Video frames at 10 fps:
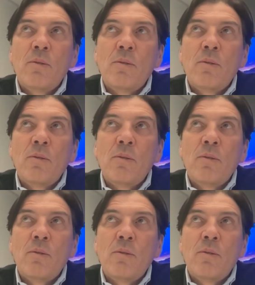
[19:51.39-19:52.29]
been a
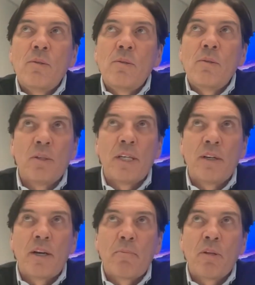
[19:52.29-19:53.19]
CEO at multiple
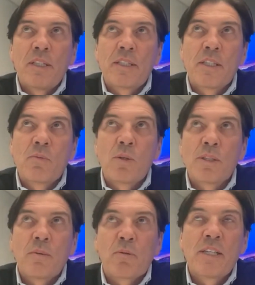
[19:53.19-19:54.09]
internet places, was
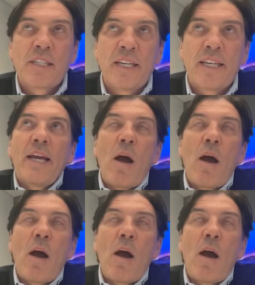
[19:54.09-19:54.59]
the president.